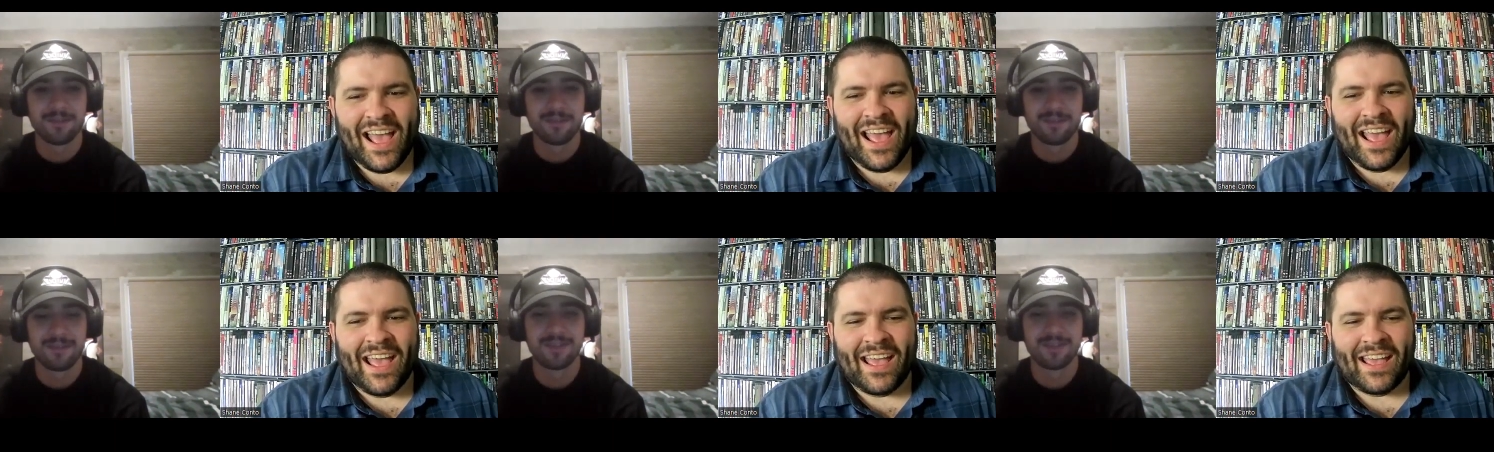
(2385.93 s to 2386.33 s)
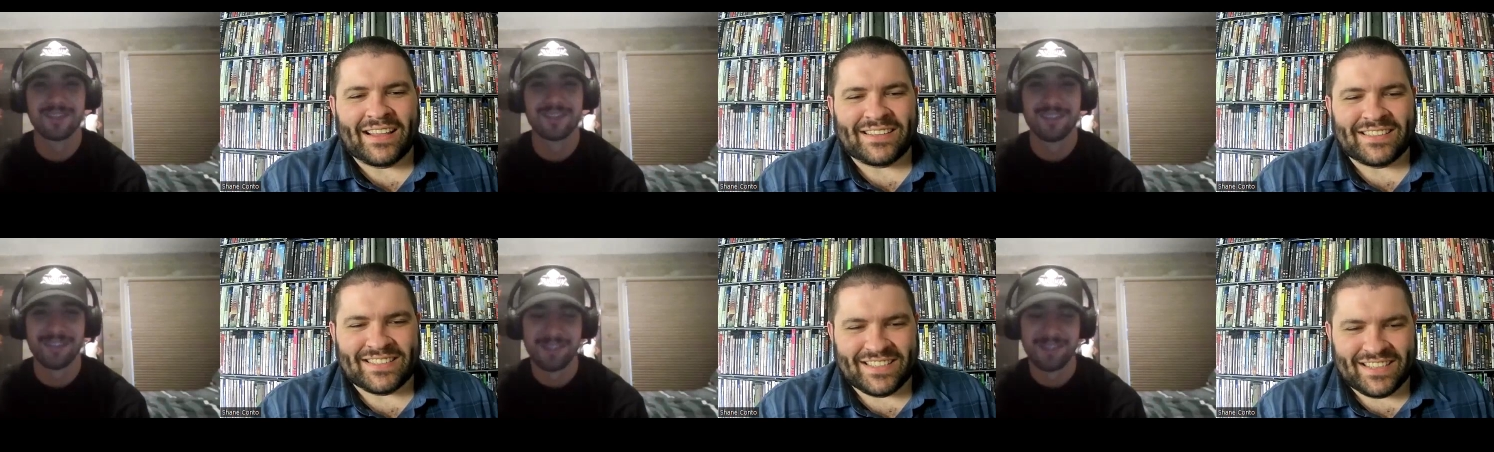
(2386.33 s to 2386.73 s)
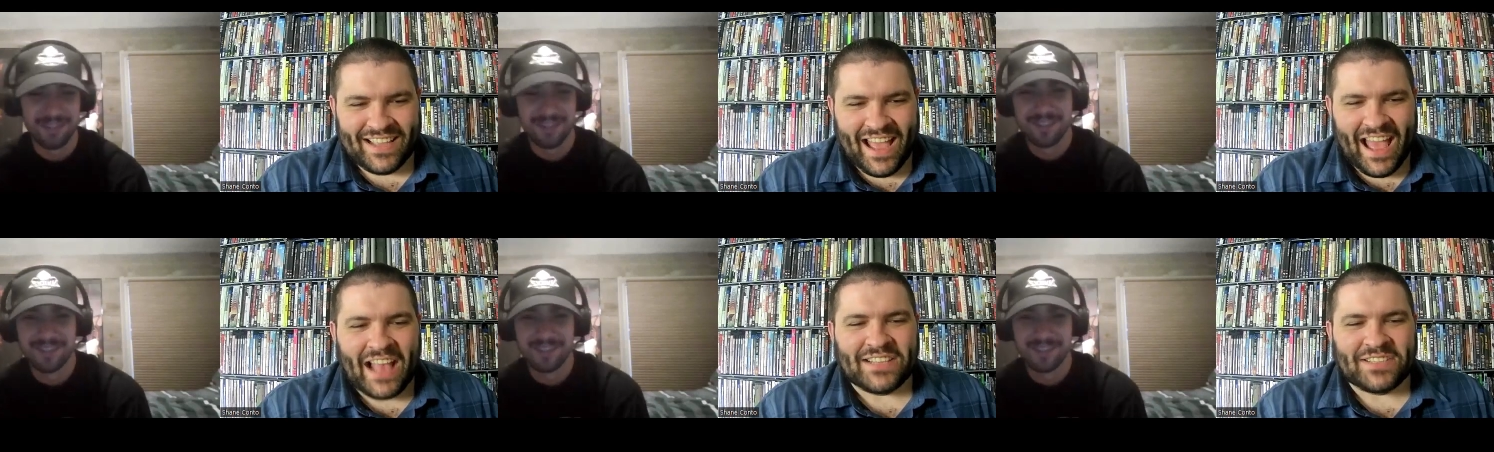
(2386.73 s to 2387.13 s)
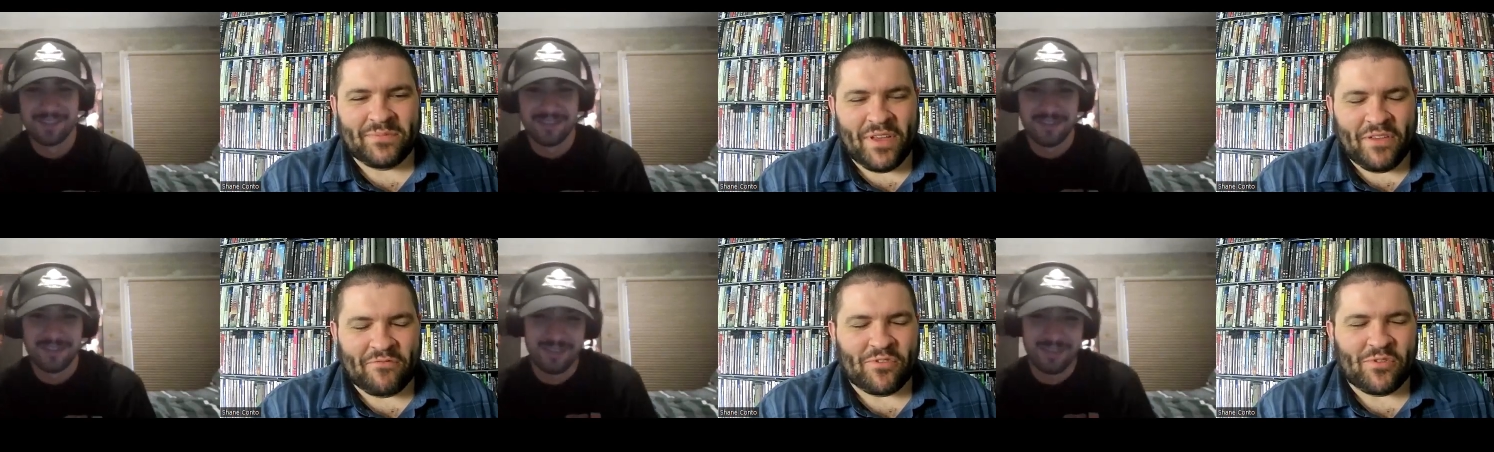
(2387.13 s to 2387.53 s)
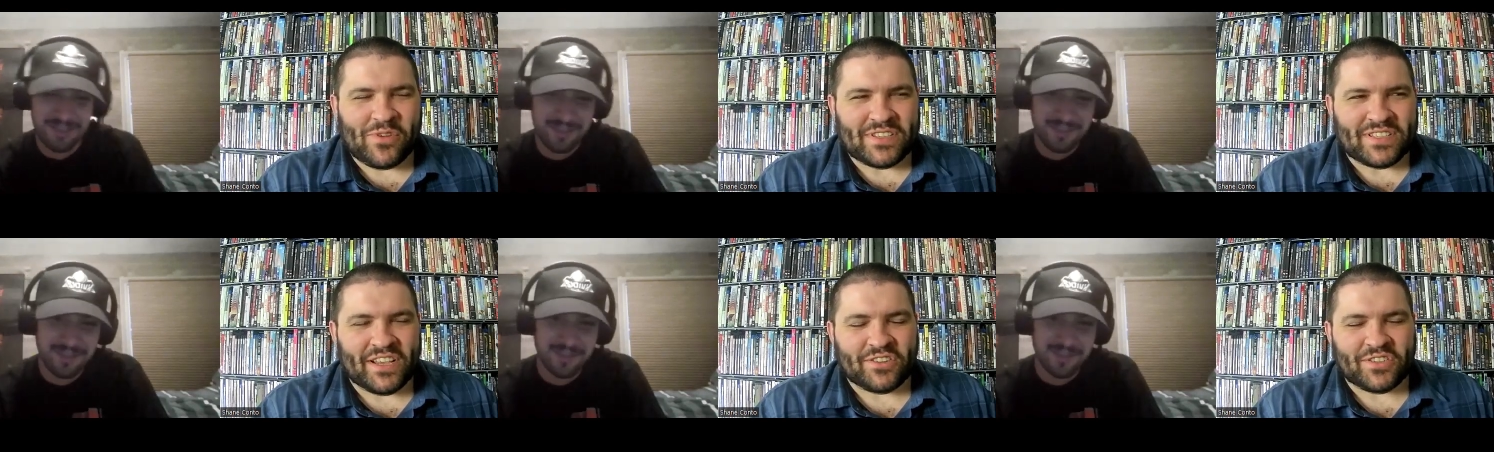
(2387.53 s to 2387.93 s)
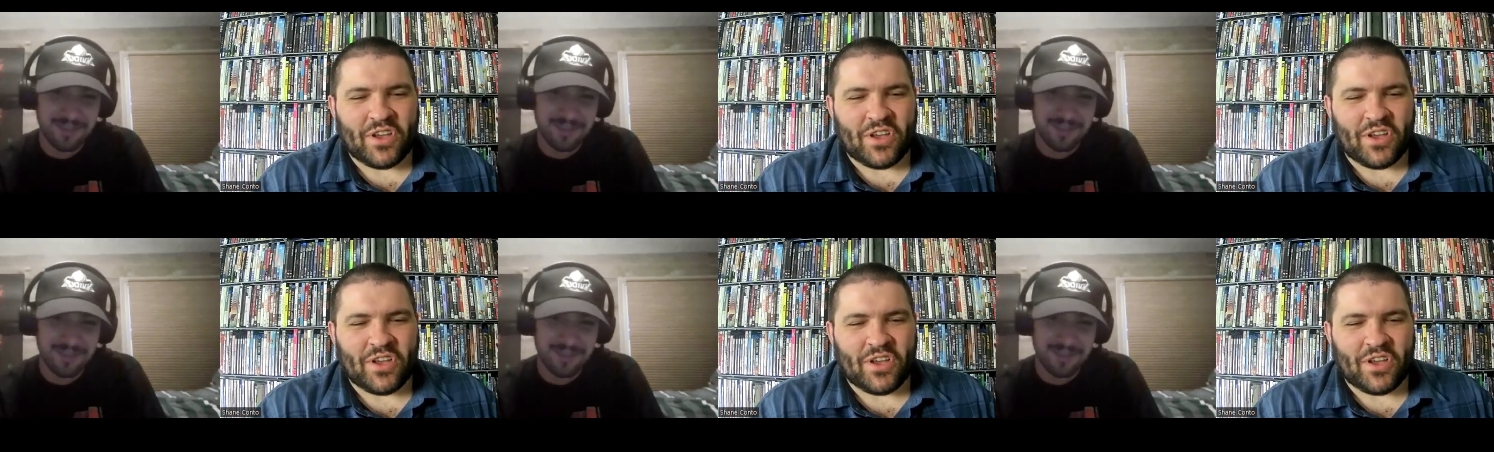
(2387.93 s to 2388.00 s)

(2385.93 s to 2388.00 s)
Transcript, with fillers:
Speaker 1: and had some influence there.